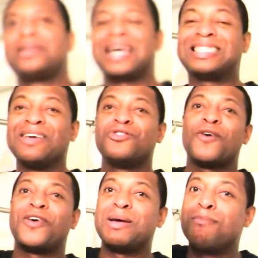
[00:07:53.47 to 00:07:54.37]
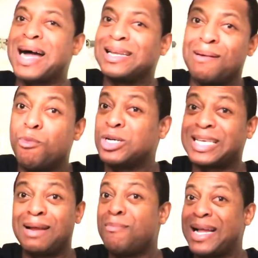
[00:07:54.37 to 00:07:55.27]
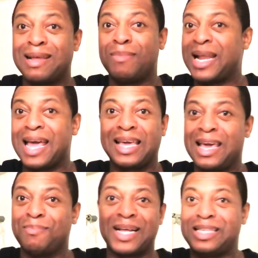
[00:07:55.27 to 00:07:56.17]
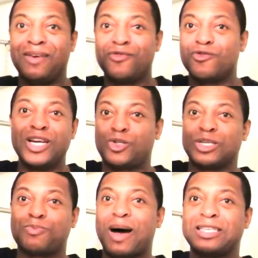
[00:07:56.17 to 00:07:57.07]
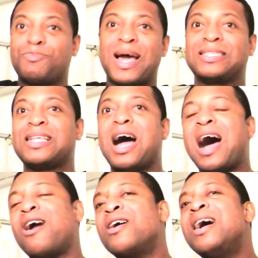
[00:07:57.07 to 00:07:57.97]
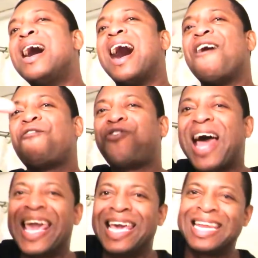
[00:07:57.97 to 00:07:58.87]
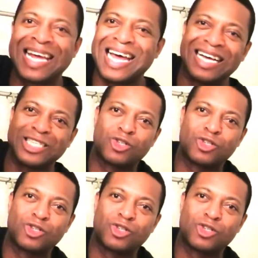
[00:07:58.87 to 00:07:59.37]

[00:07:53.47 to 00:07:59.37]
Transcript: Not even enough of the man them, most of the man them in that game not even reach with part Spice. They are a fly in that